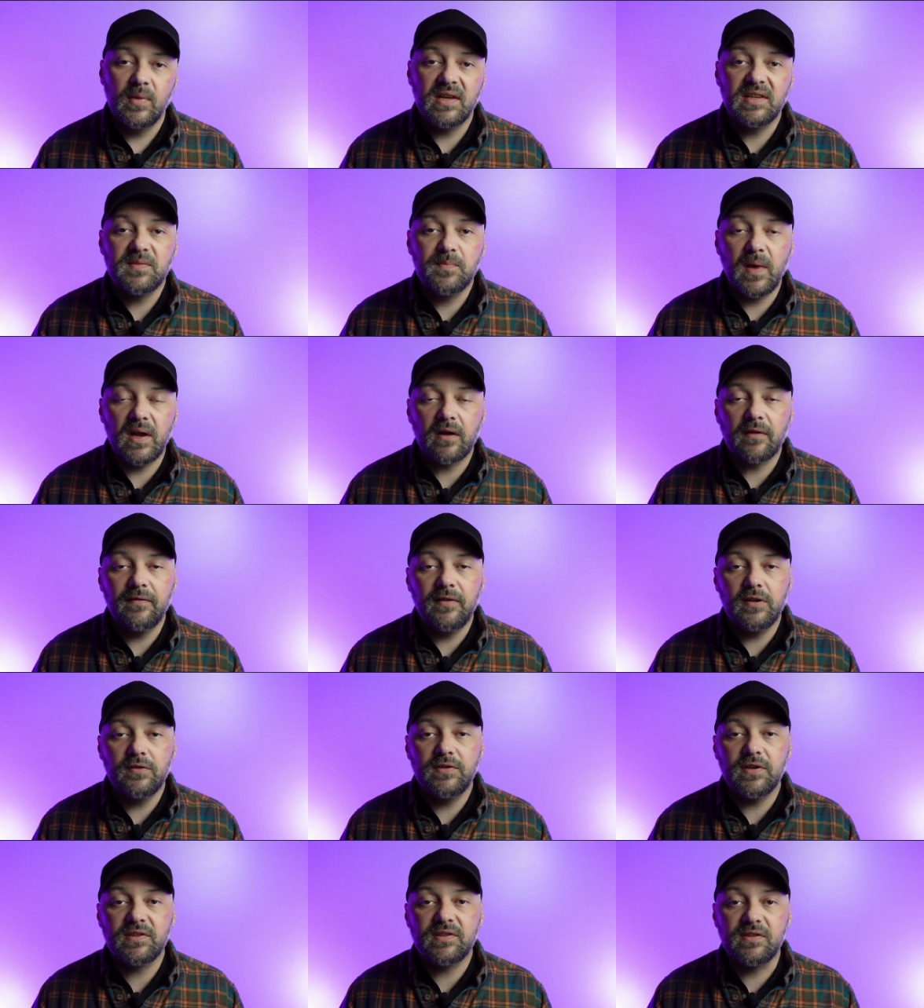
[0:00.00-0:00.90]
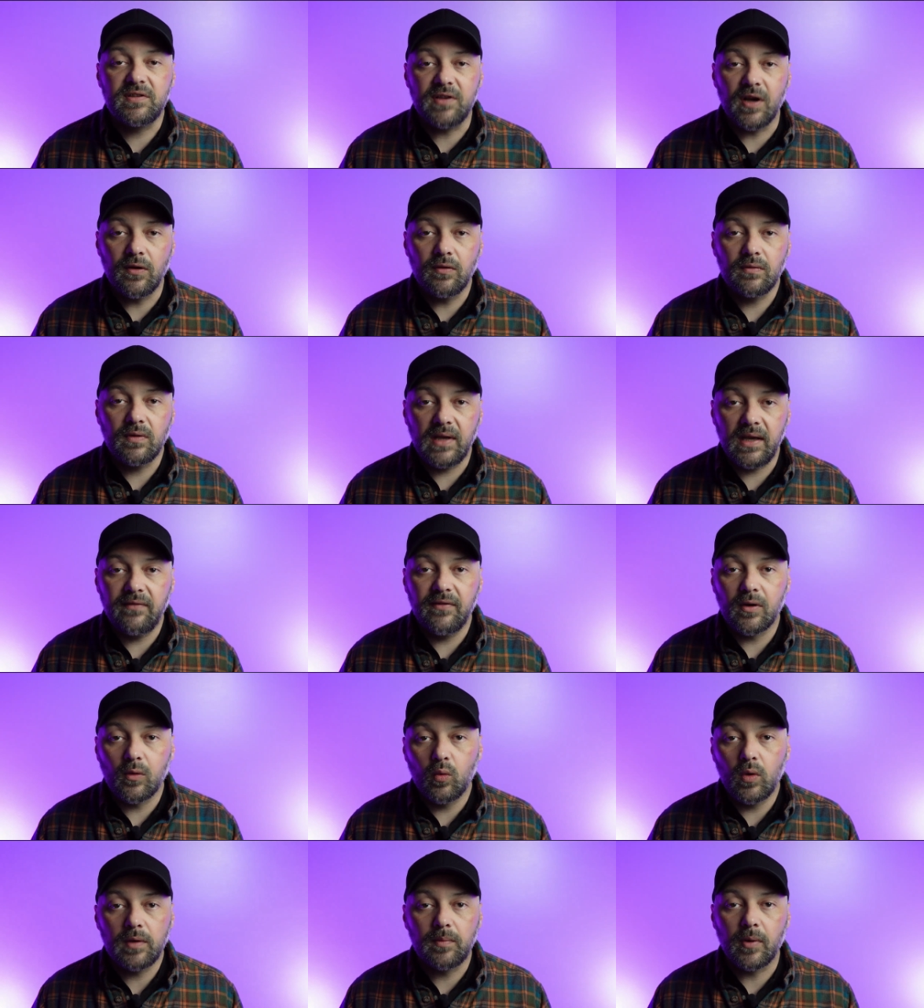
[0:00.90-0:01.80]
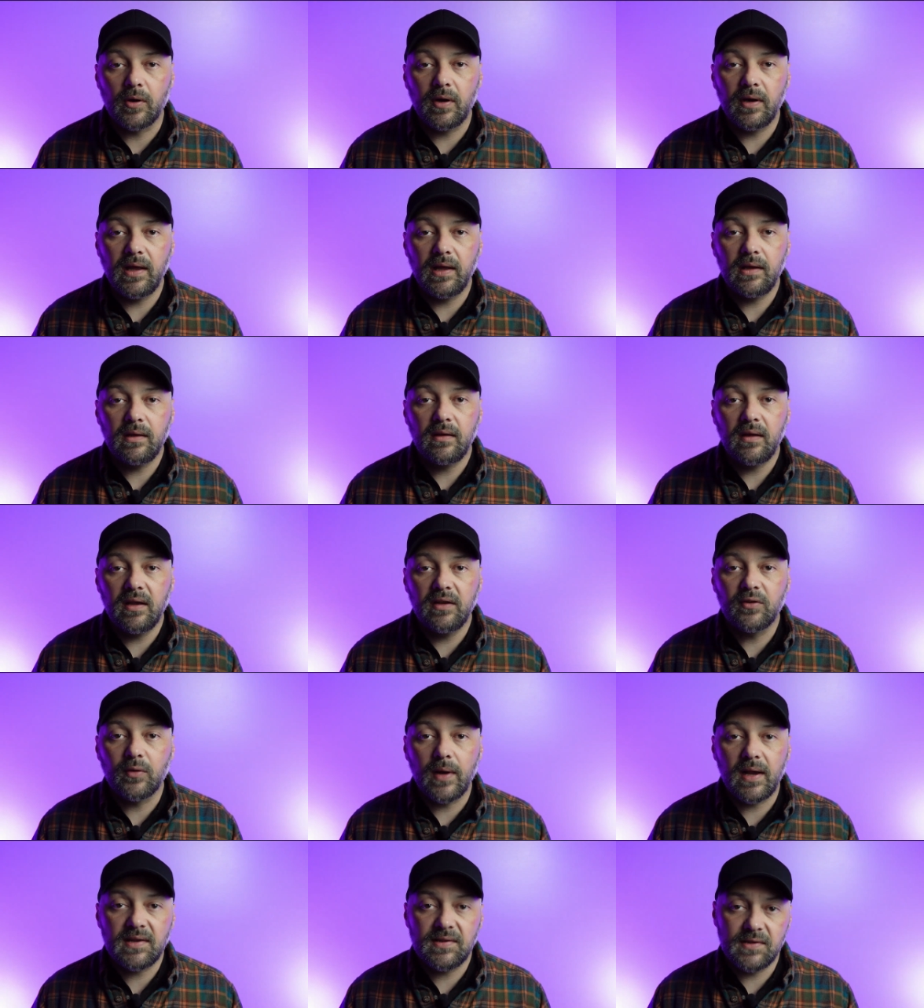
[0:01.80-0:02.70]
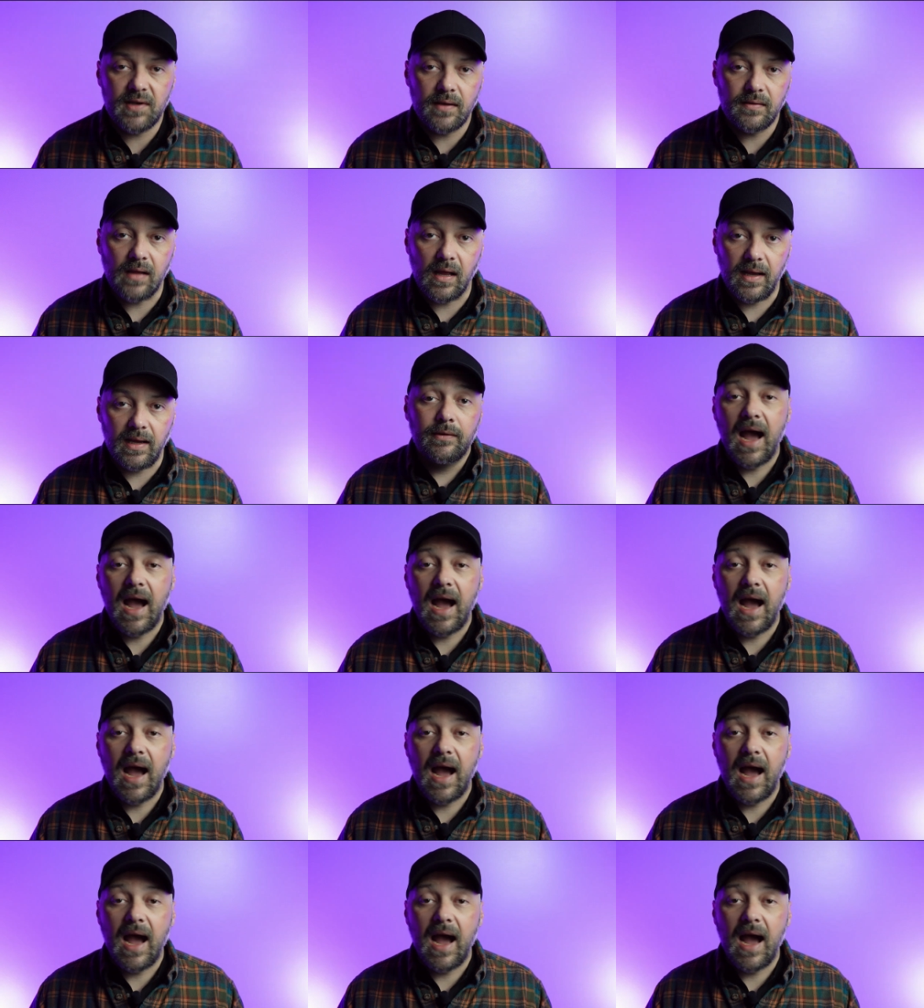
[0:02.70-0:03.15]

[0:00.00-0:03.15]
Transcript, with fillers: but it's better if you just don't leave your wood burning in direct sunlight.